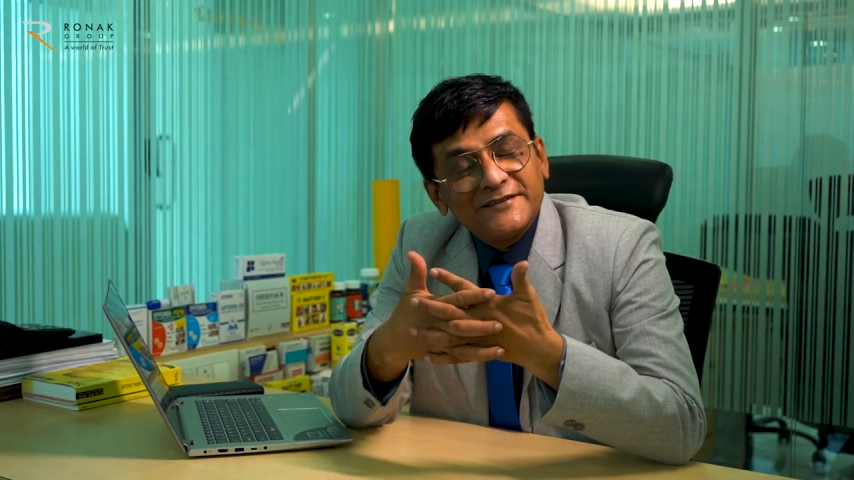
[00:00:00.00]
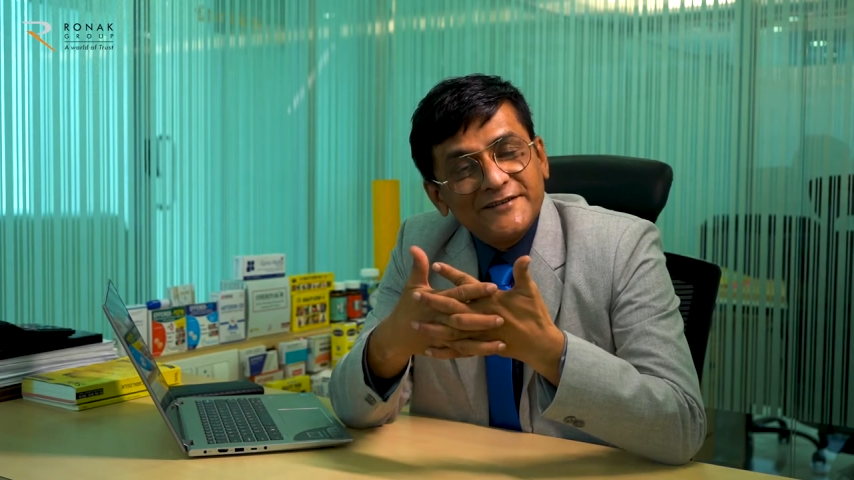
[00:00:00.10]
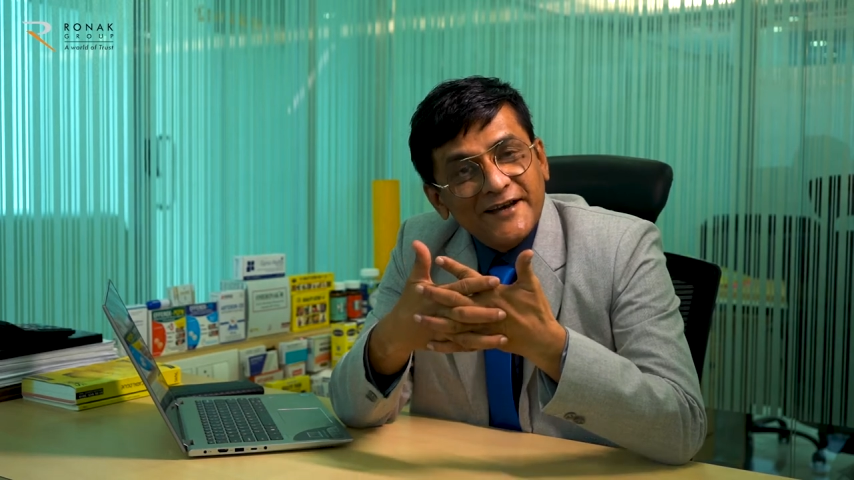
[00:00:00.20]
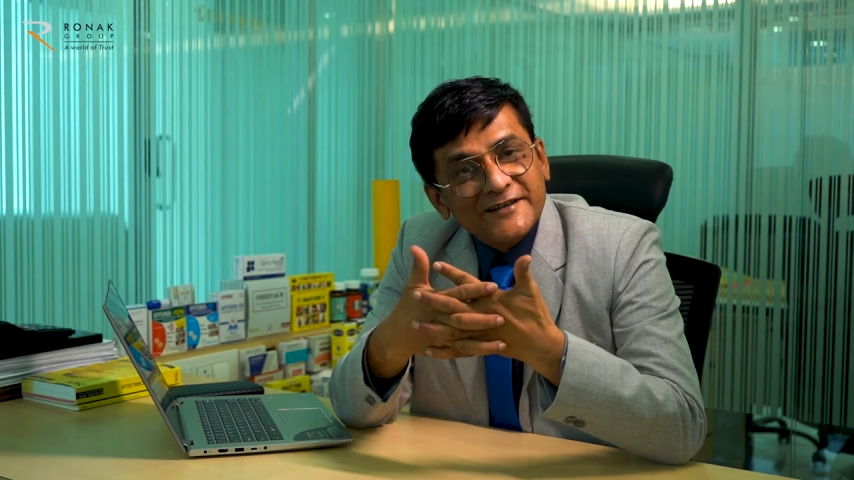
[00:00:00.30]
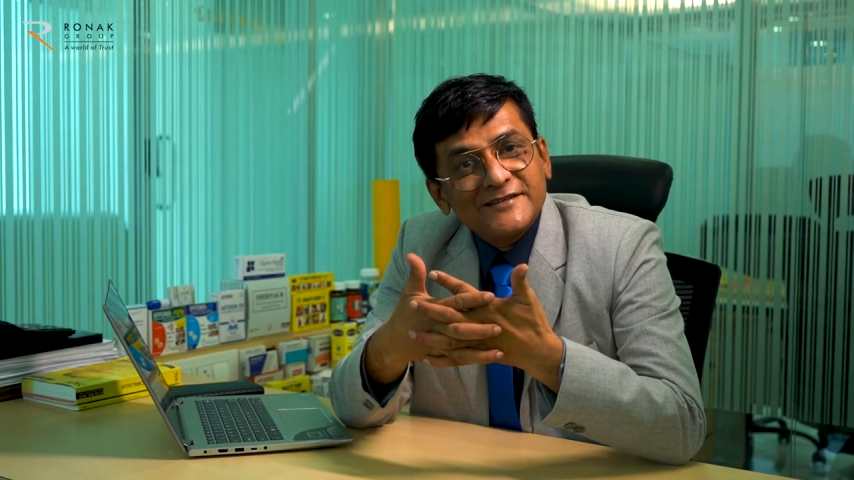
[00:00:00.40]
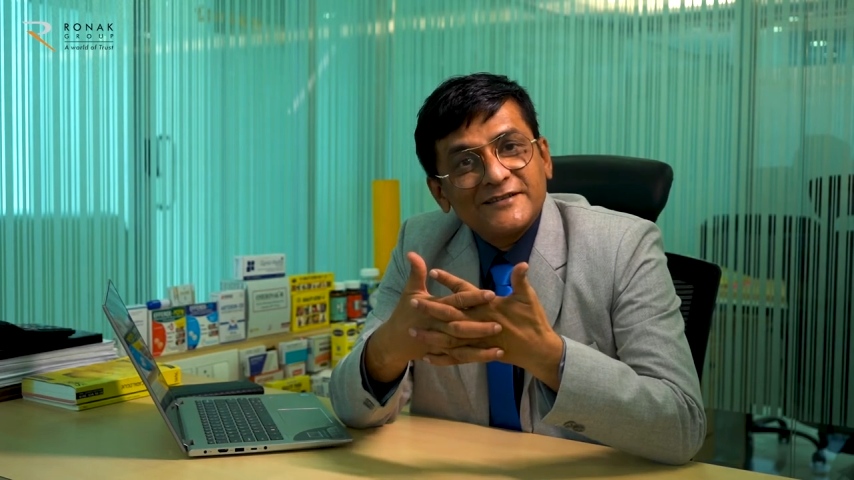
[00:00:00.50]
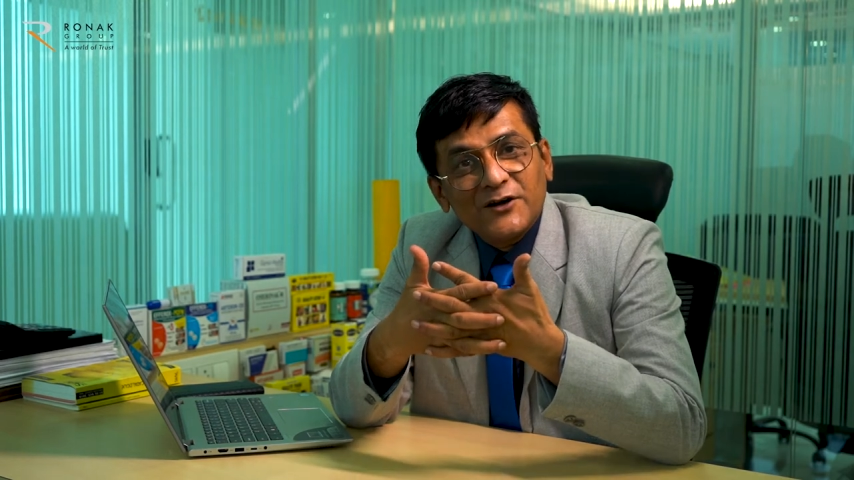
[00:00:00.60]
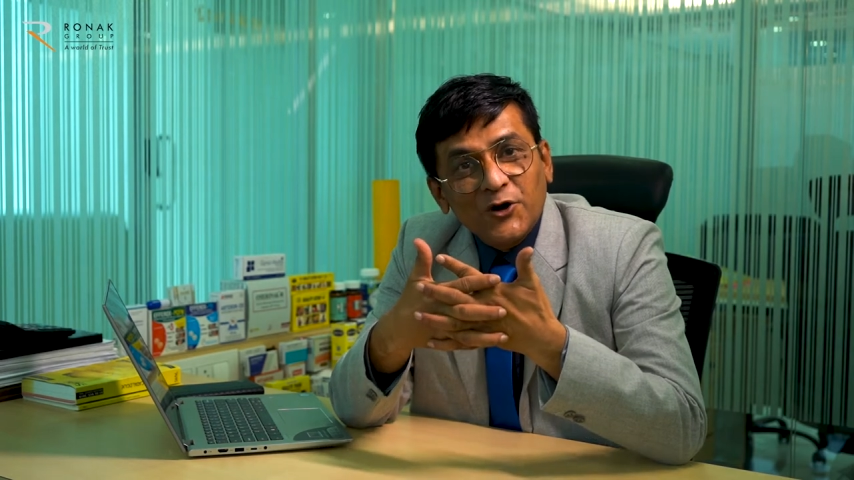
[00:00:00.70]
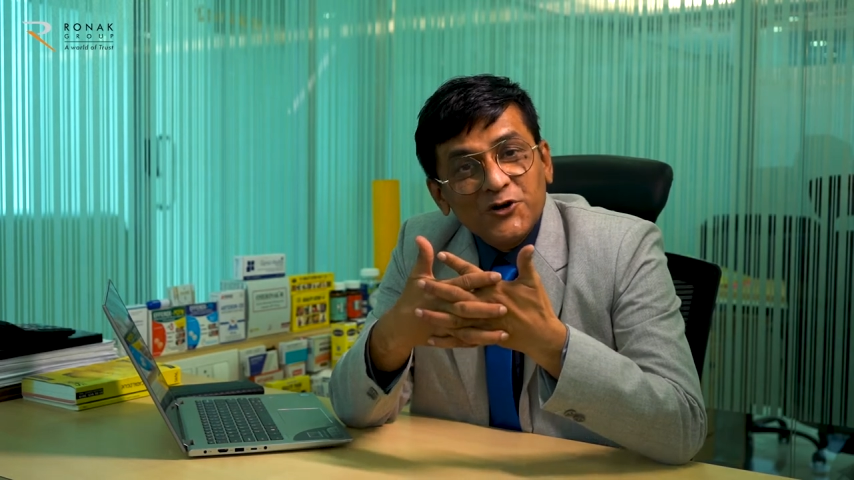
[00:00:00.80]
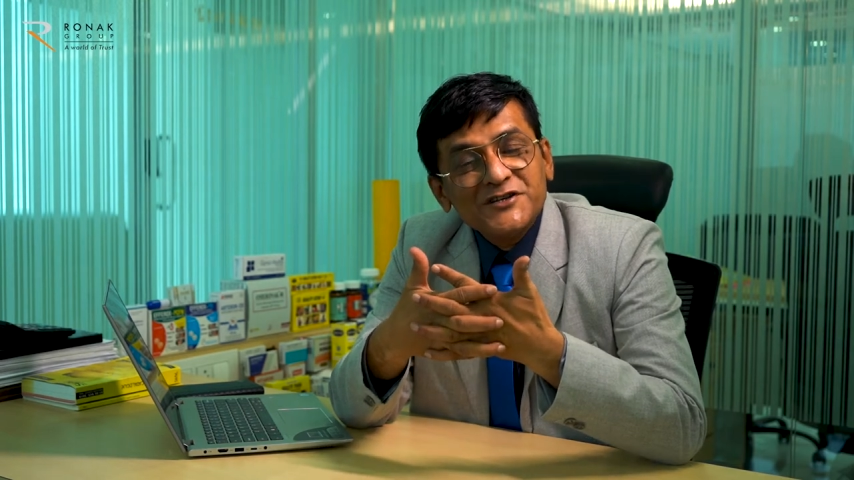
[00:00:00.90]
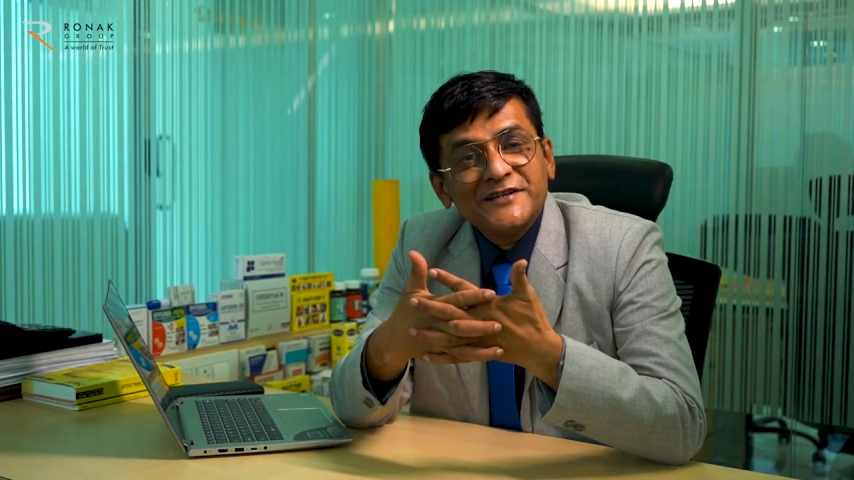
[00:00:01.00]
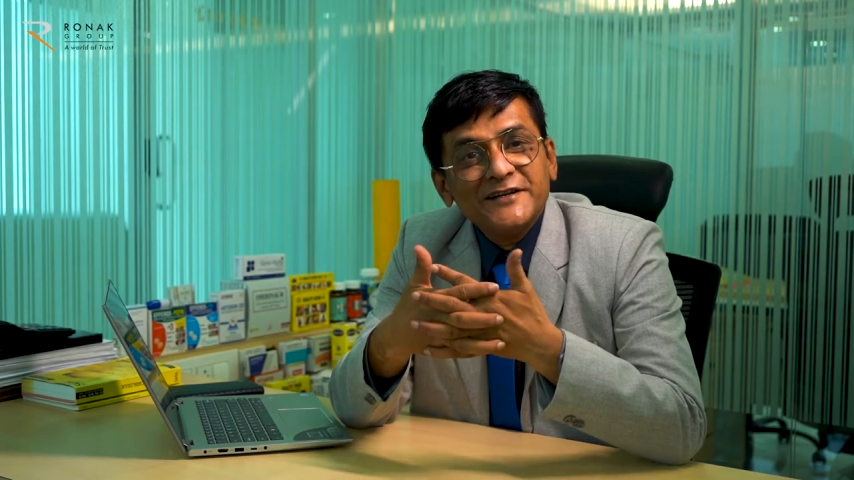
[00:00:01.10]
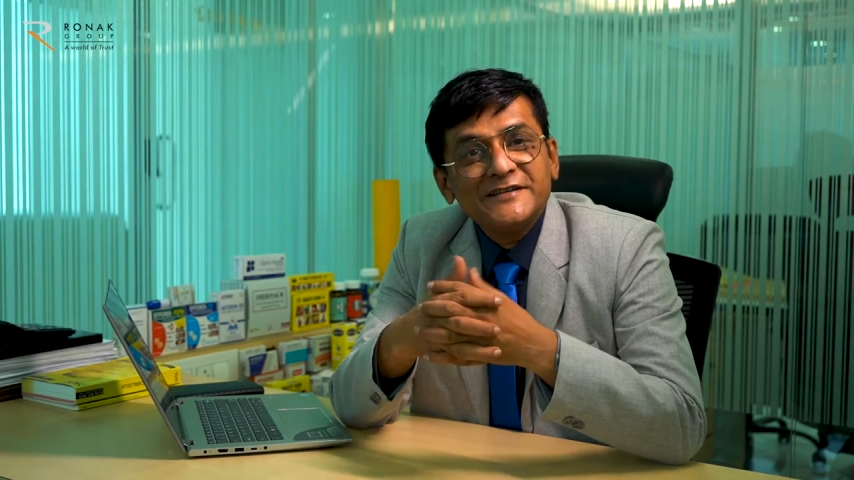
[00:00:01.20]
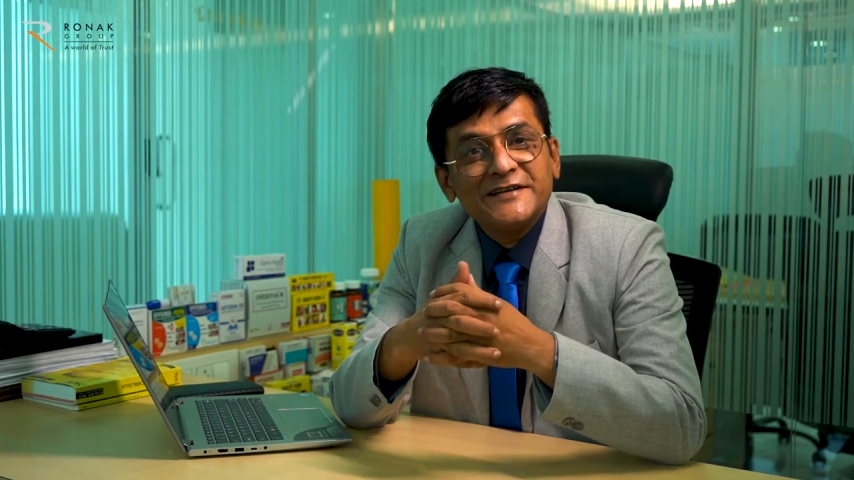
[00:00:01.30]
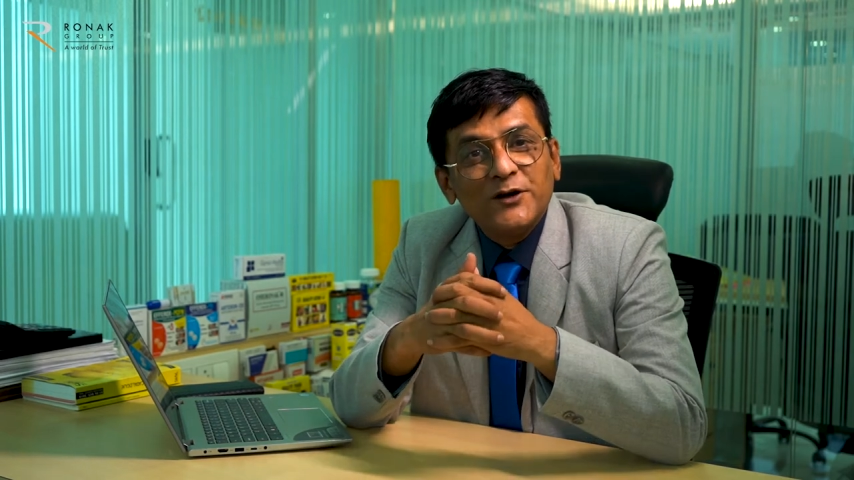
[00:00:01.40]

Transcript: Yes, constant